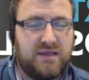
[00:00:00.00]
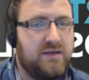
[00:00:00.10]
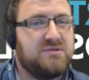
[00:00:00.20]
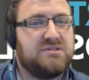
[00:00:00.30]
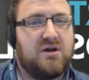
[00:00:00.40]

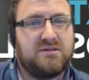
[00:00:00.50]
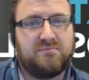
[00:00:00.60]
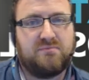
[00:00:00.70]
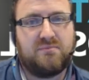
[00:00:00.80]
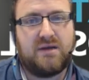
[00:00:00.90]
they will
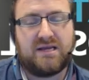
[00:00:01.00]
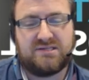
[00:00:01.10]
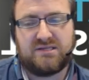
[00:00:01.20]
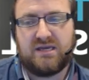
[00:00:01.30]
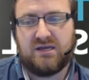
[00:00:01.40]
start
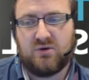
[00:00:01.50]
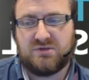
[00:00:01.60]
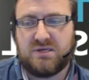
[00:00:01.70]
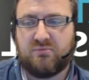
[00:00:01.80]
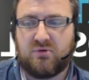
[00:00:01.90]
asking, and
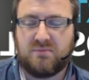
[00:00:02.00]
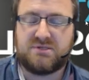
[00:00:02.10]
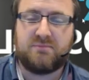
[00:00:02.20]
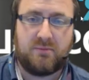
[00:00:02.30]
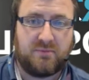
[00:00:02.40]
you'll see
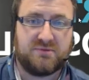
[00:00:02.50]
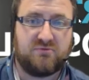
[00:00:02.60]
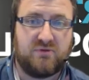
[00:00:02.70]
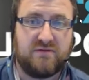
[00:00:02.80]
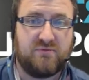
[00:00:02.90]
prompts pop up on
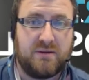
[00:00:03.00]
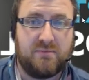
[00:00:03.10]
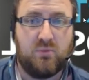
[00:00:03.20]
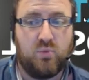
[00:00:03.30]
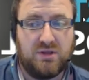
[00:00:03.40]
screen for
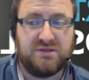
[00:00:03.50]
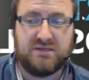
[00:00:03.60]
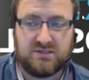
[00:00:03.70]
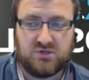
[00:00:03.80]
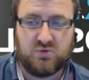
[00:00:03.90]
people
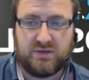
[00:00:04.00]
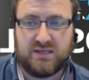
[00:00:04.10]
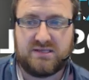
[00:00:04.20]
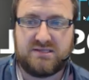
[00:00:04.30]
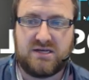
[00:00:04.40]
wanting to
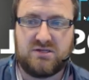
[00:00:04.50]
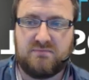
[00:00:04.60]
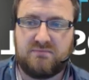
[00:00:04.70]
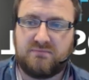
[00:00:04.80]
join that session.